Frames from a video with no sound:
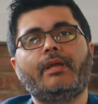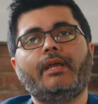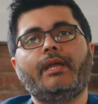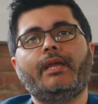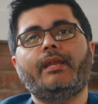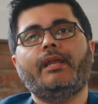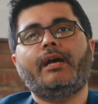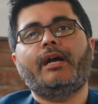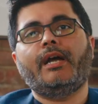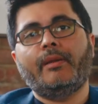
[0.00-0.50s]

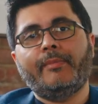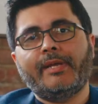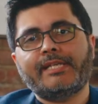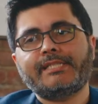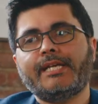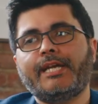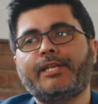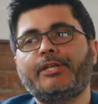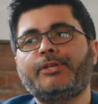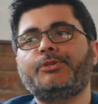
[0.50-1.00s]
and I'm
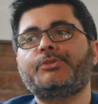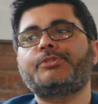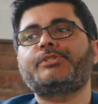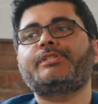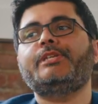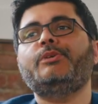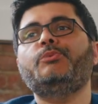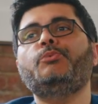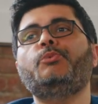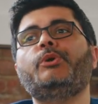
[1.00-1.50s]
excited to
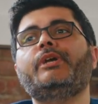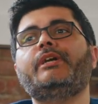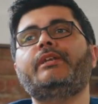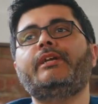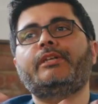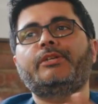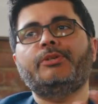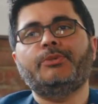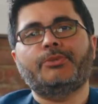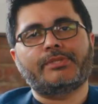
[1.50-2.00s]
see where
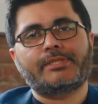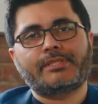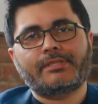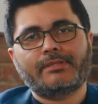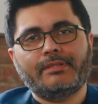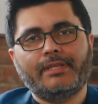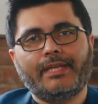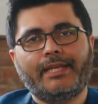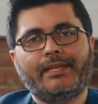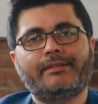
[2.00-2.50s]
it goes.
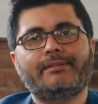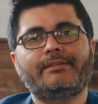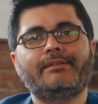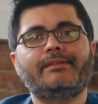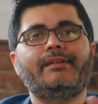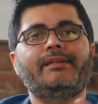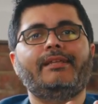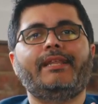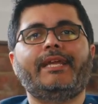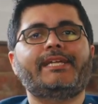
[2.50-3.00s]
Like
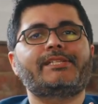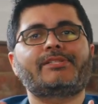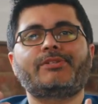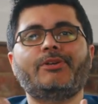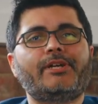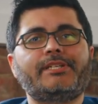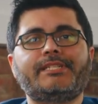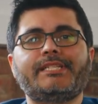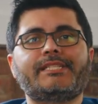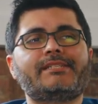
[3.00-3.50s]
it's
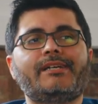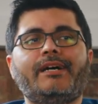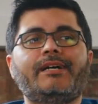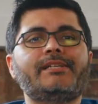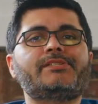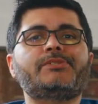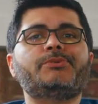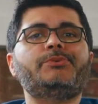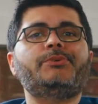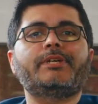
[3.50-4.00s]
not just
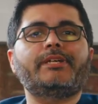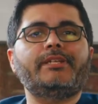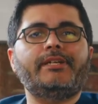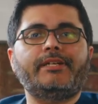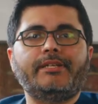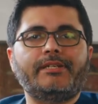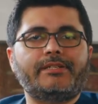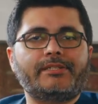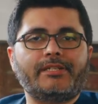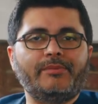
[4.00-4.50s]
us who are going
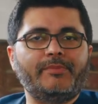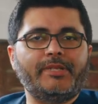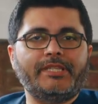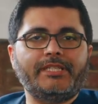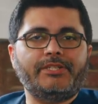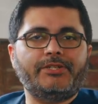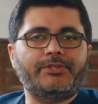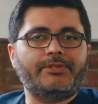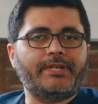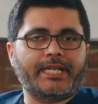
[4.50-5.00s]
to determine
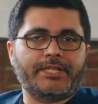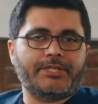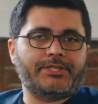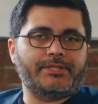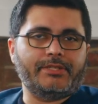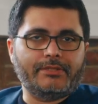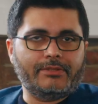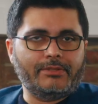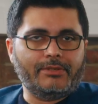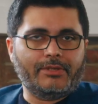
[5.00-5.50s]
the
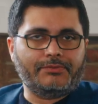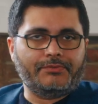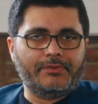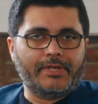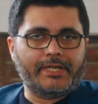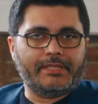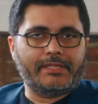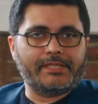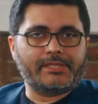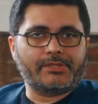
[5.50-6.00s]
direction of
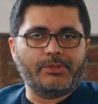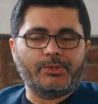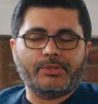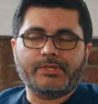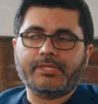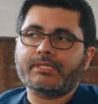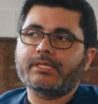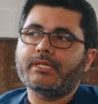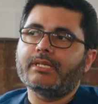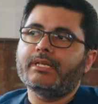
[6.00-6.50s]
where this
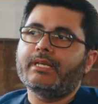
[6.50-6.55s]
goes.